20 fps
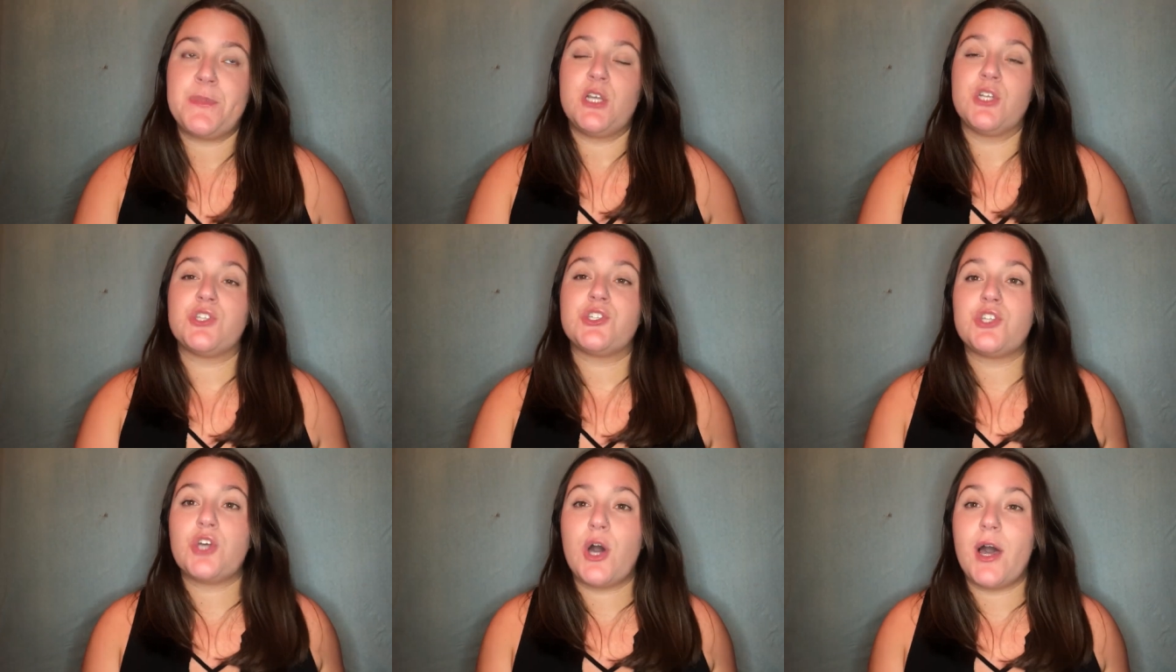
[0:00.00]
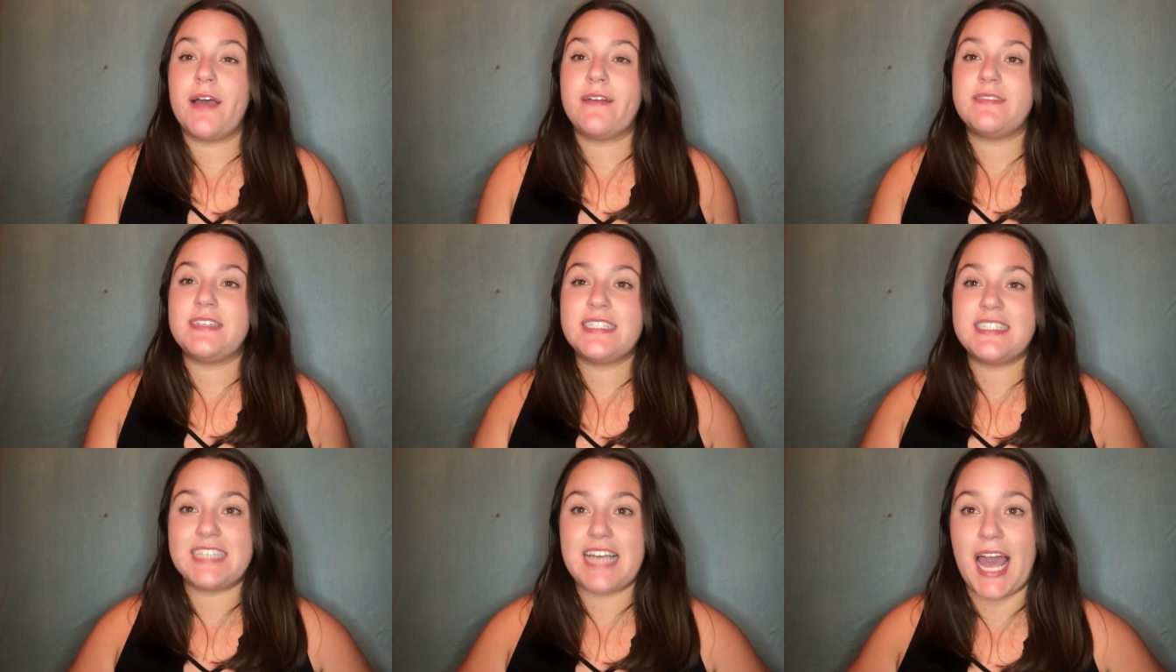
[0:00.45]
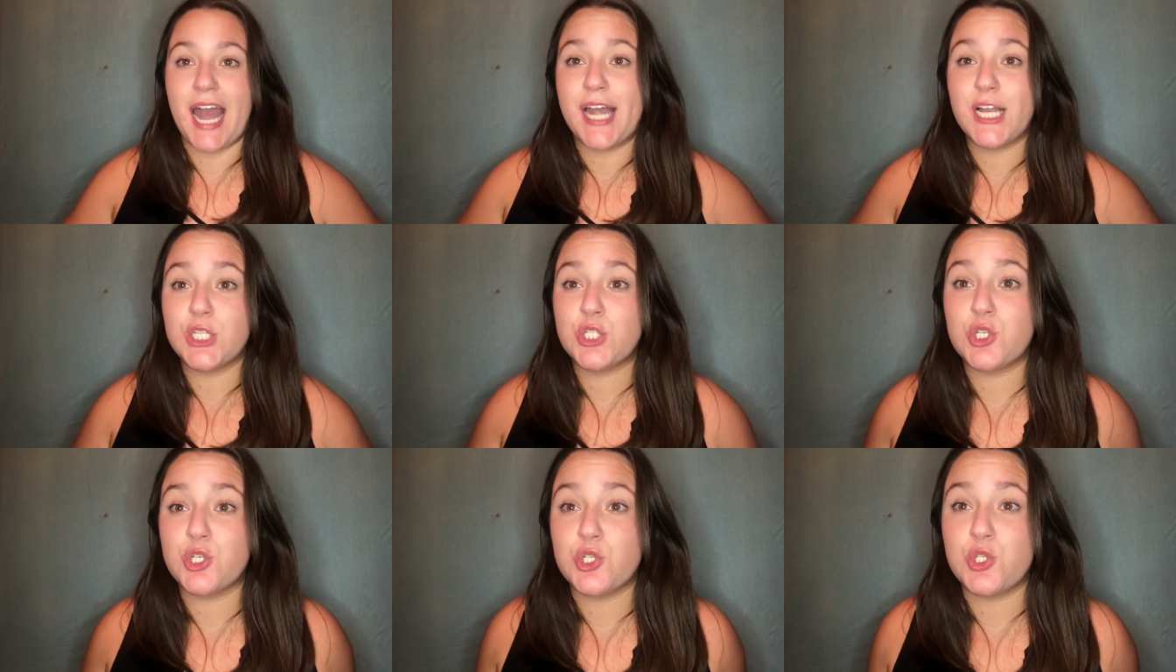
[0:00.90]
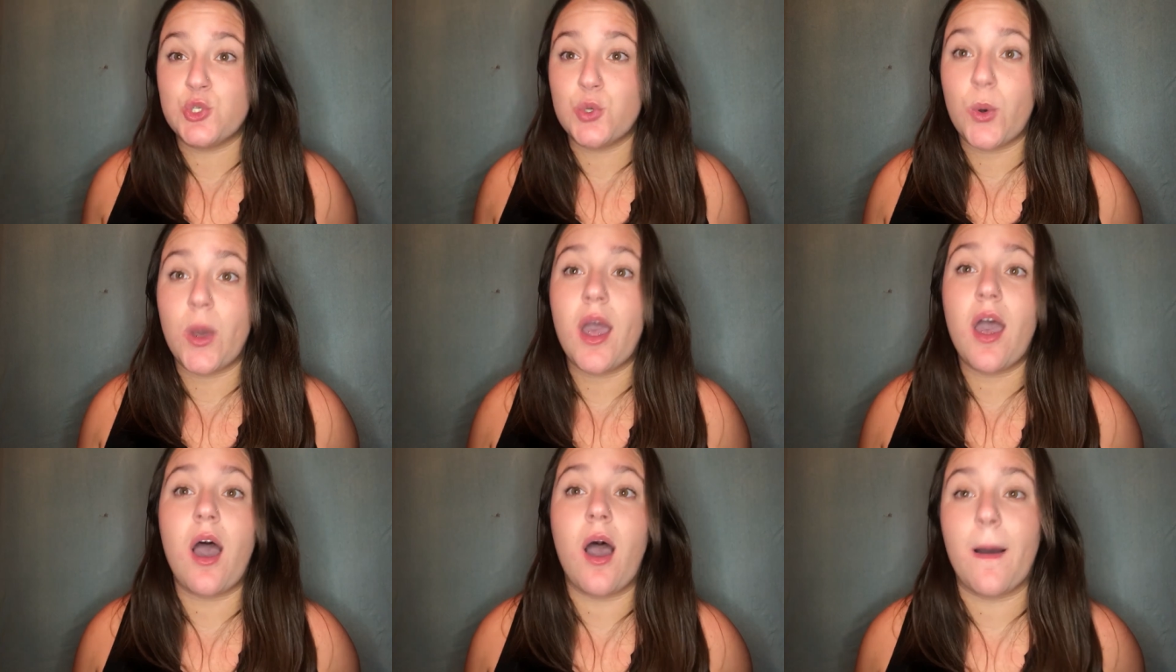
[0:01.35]
So I've decided to do
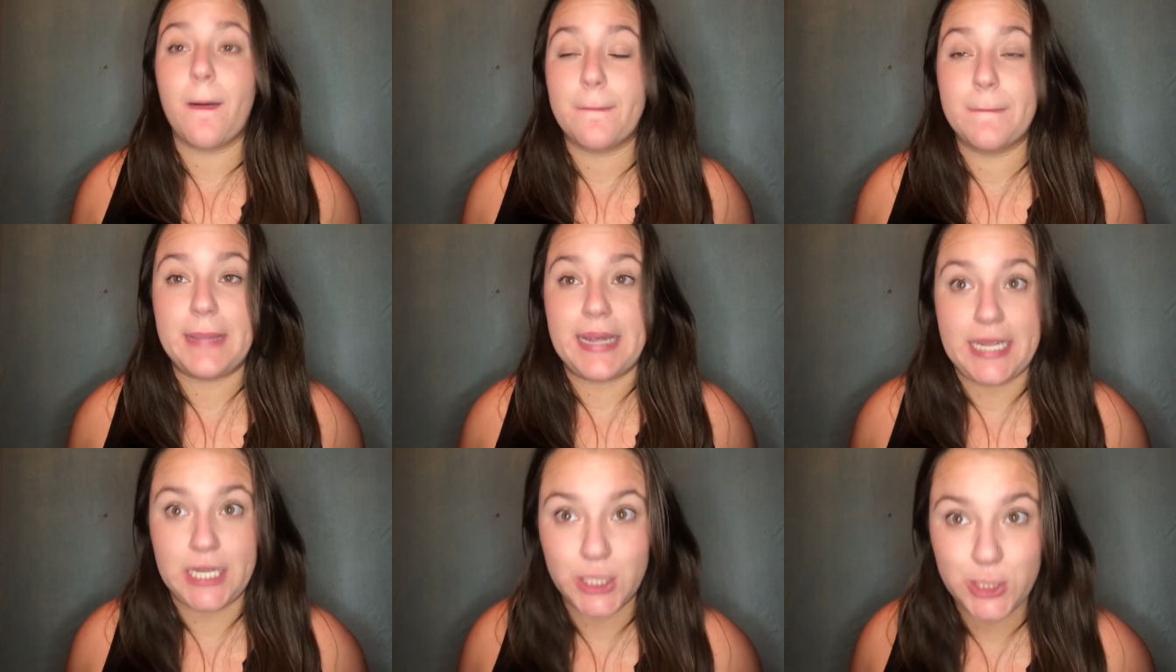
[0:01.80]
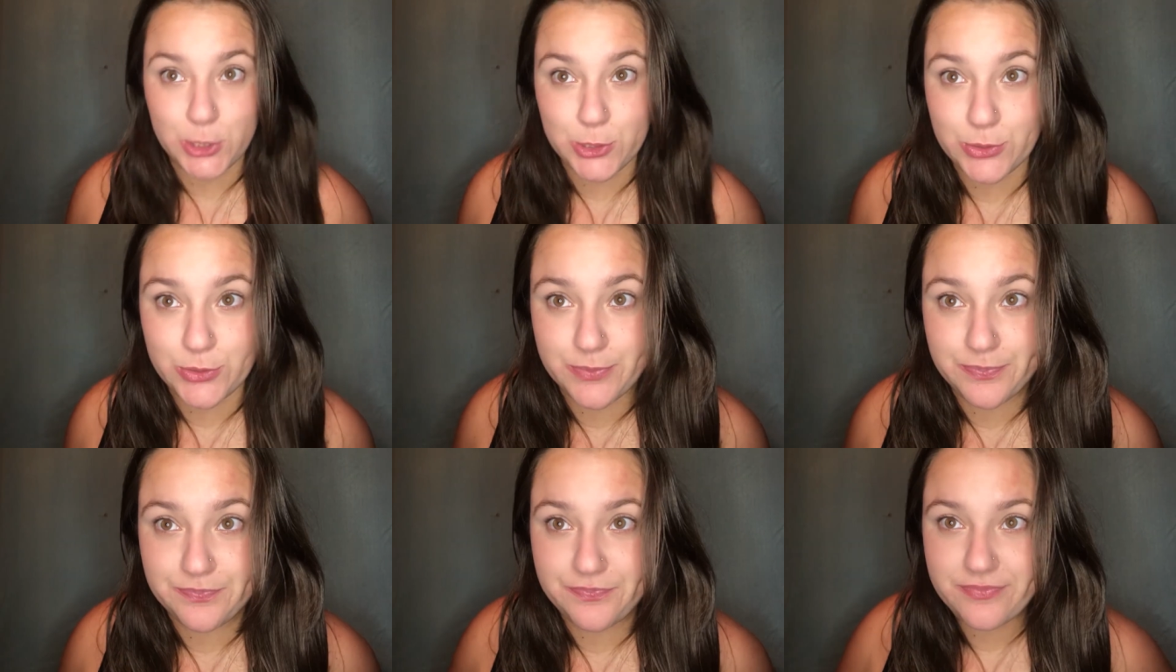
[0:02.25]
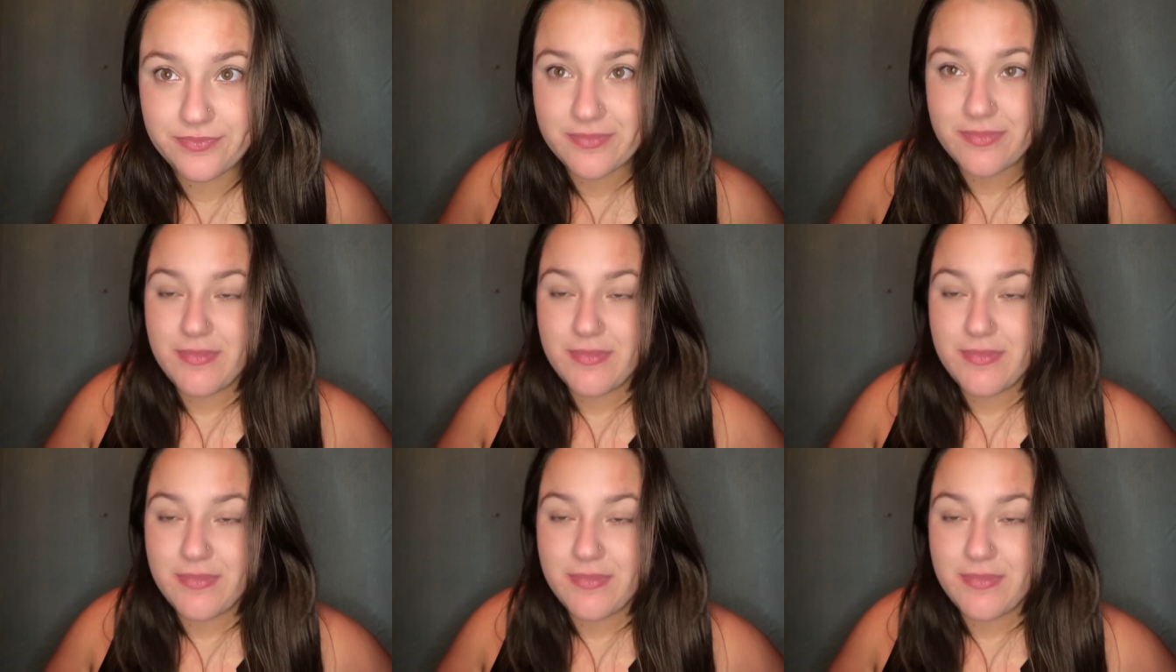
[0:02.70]
it on my own.